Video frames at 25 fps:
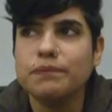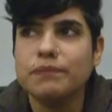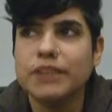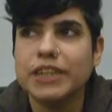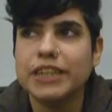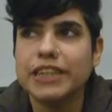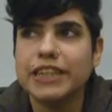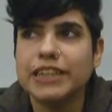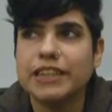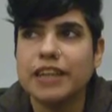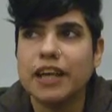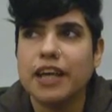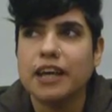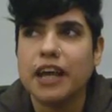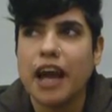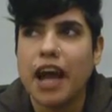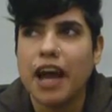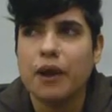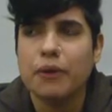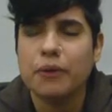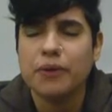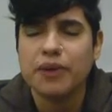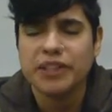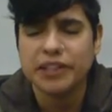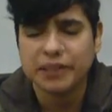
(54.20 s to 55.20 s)
it's like
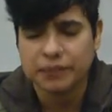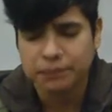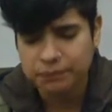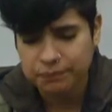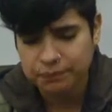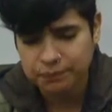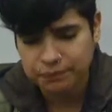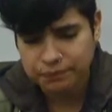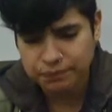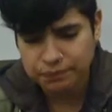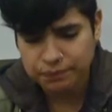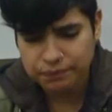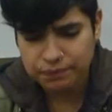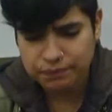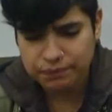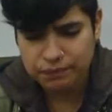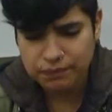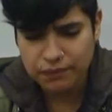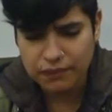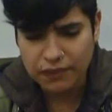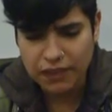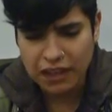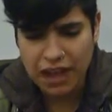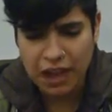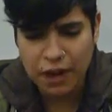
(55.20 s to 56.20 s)
I
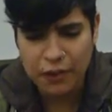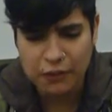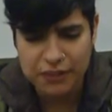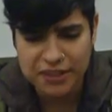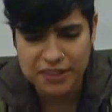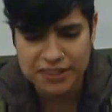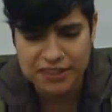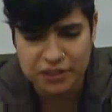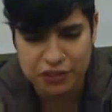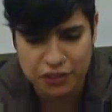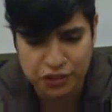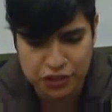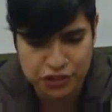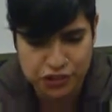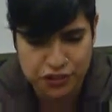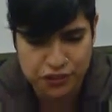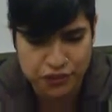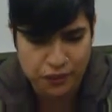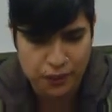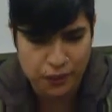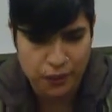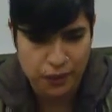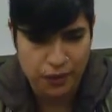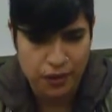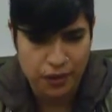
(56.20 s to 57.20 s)
always looked
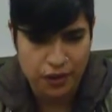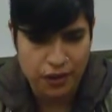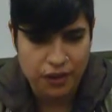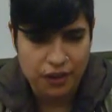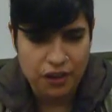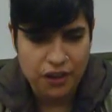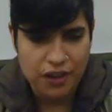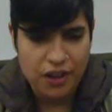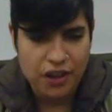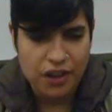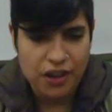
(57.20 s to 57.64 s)
for